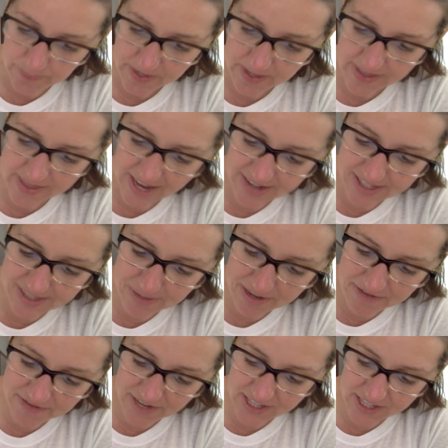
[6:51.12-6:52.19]
That's my
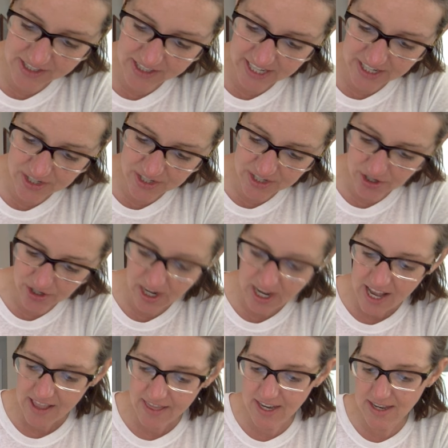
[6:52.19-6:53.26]
final answer.
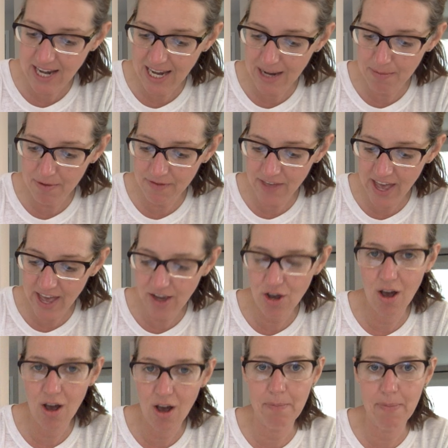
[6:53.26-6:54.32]
The name of that
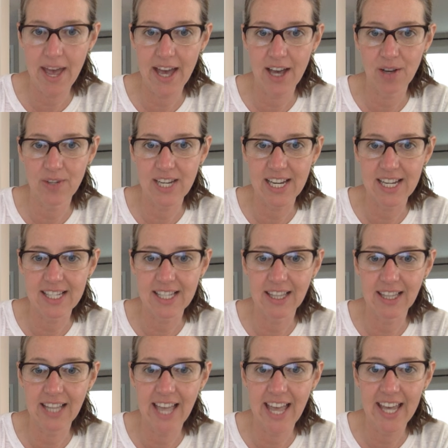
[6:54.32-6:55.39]
compound is
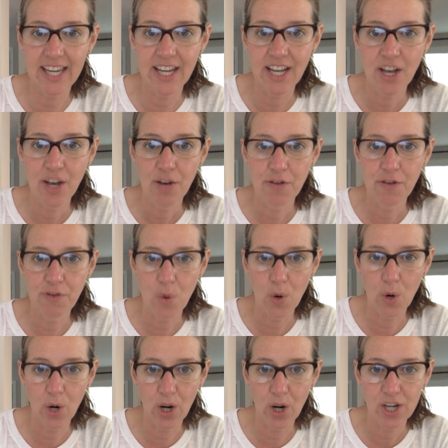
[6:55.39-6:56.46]

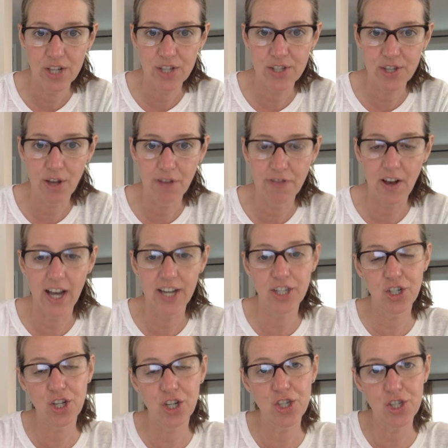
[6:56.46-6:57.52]
lead-4 sulfide.
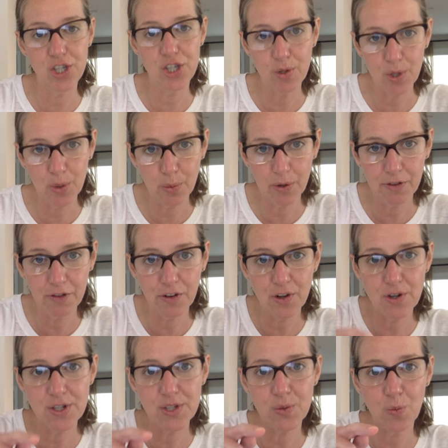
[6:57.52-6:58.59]
Could you do the
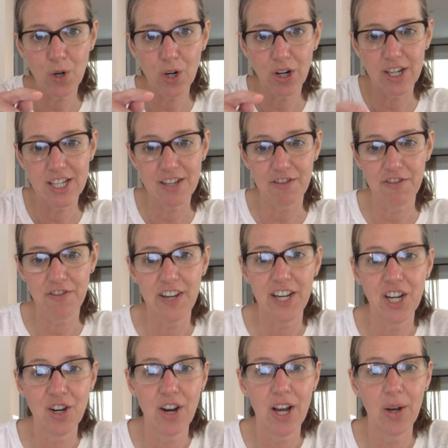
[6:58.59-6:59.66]
reverse work to
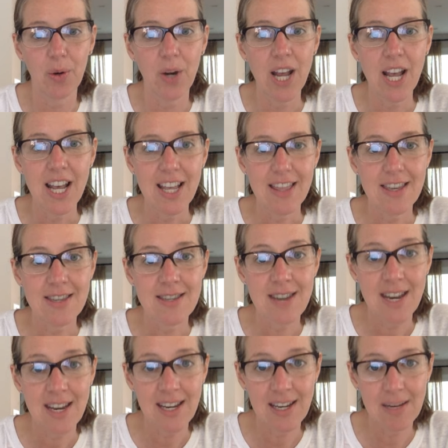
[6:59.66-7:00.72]
figure out the
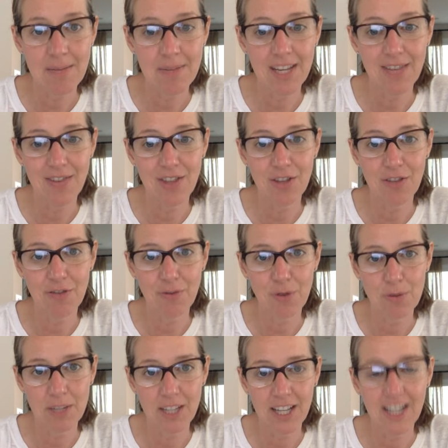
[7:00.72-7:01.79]
name given the
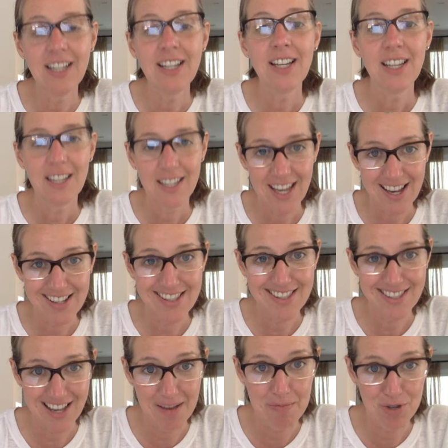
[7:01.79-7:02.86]
formula? Yes,
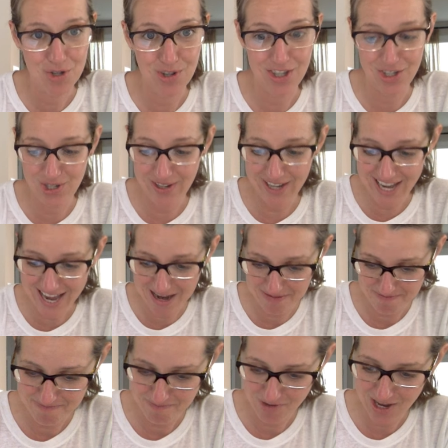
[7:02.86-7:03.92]
I'm sure that you can.
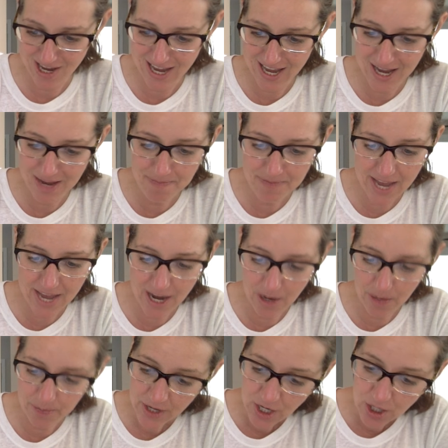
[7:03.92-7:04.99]
Okay,
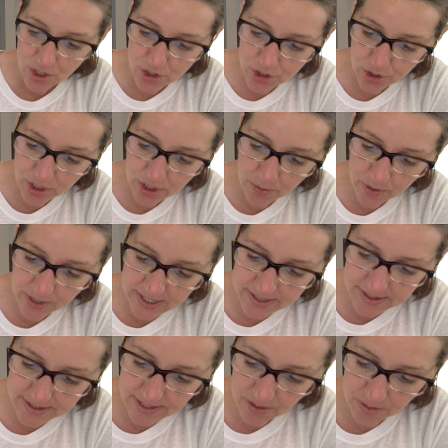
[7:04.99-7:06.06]
now, do you want to
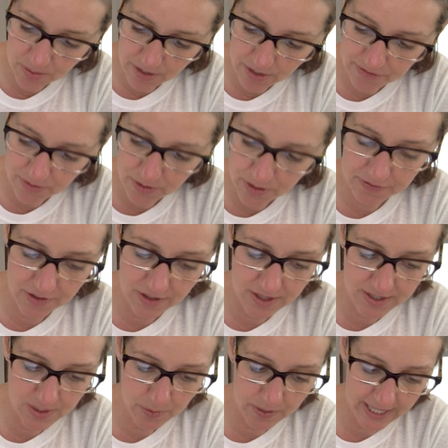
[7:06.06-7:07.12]
see the rough work for
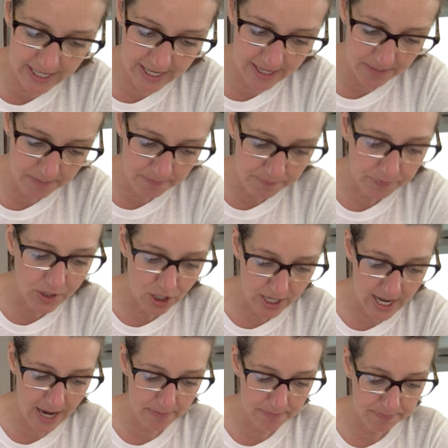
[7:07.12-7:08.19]
this one again?
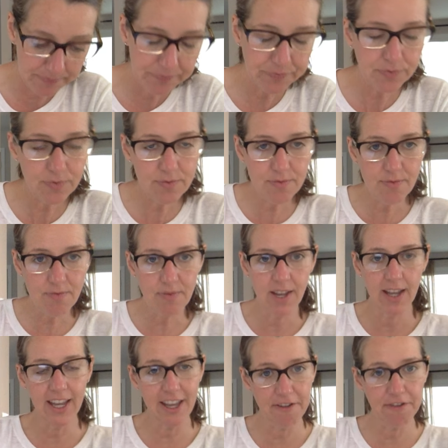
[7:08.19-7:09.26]
Yeah.
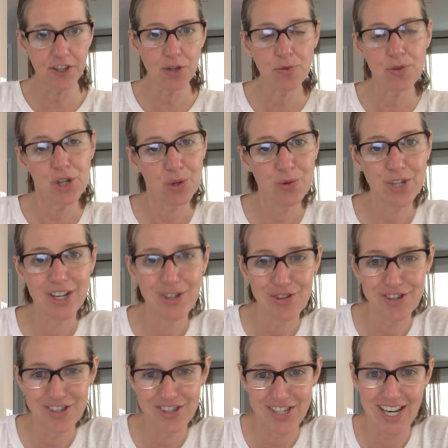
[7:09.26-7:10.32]
If you don't
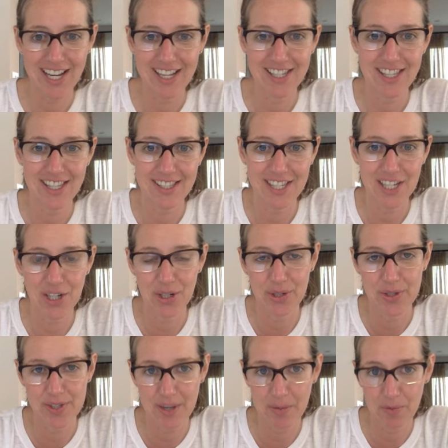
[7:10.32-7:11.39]
understand the
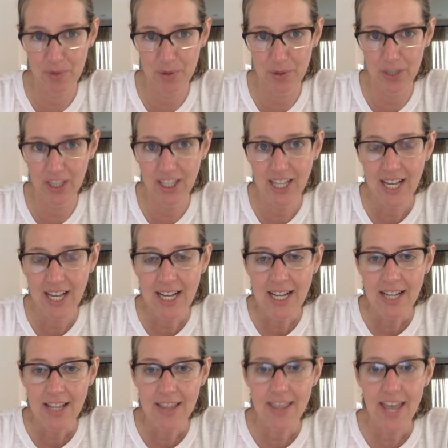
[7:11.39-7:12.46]
zero-sum rule,
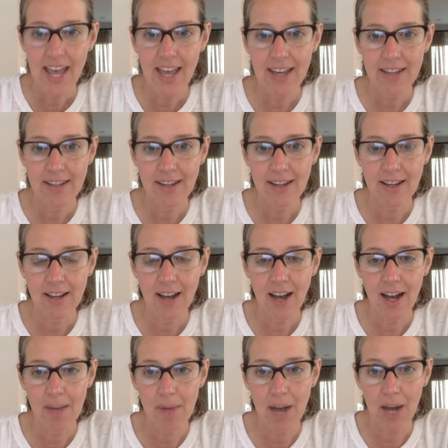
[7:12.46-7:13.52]
then
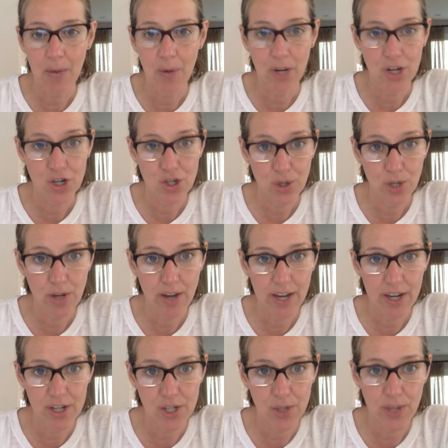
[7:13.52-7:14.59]
I want to show you how
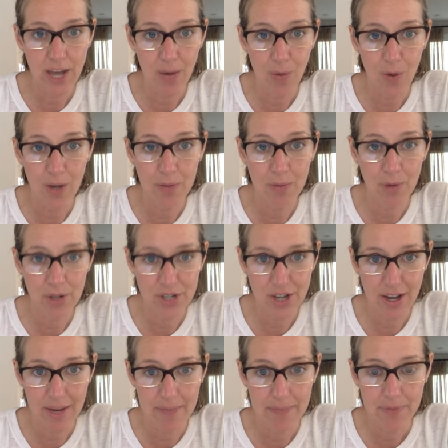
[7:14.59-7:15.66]
to do that one more
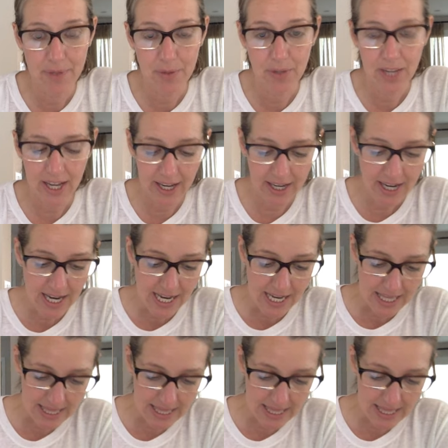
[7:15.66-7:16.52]
time, okay?